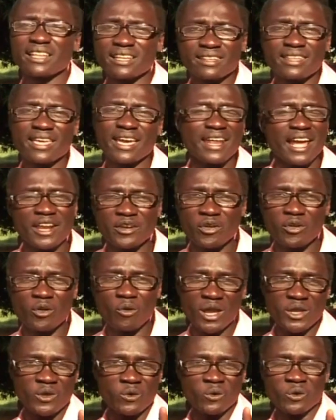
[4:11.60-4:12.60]
then I don't know
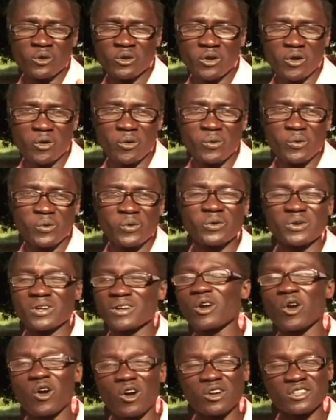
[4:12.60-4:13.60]
where you'll go.
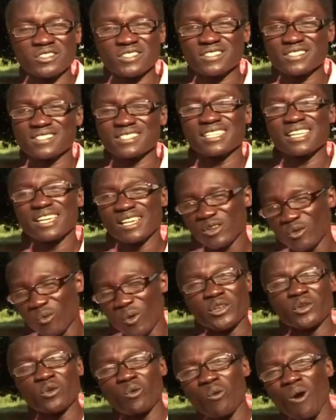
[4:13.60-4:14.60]
Because
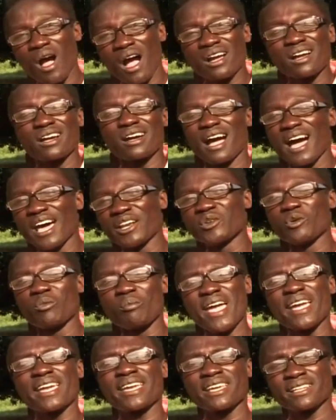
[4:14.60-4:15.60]
when you work and you
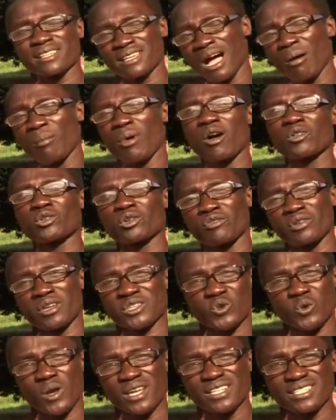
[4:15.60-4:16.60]
make it come out of your
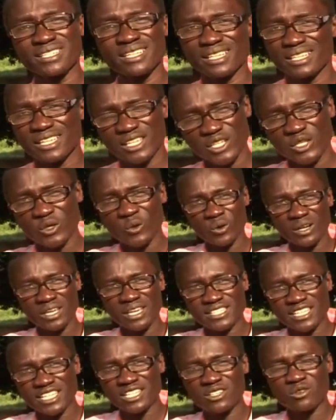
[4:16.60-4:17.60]
sweat, you will
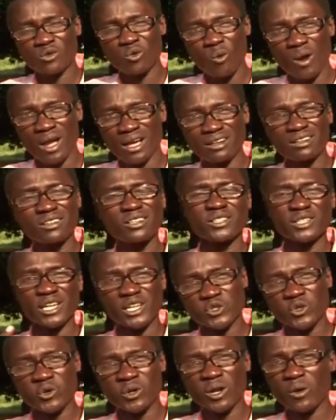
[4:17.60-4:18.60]
eat it well, your
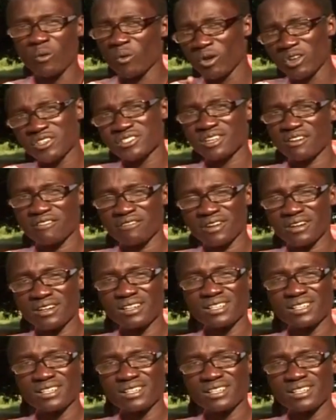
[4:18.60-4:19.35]
children will not suffer.